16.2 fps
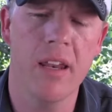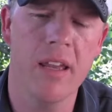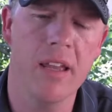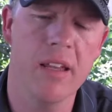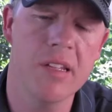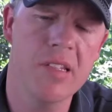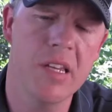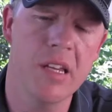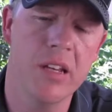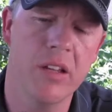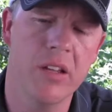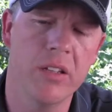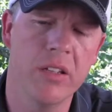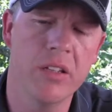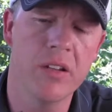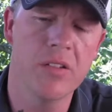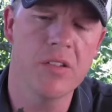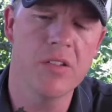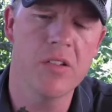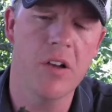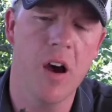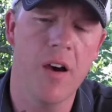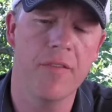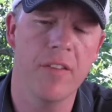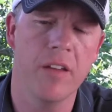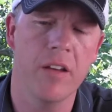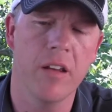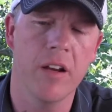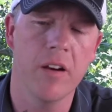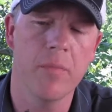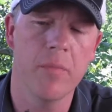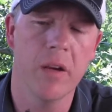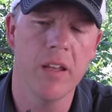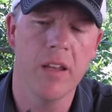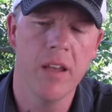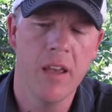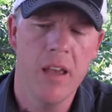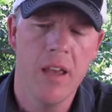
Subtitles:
and it's getting a little soft in here, but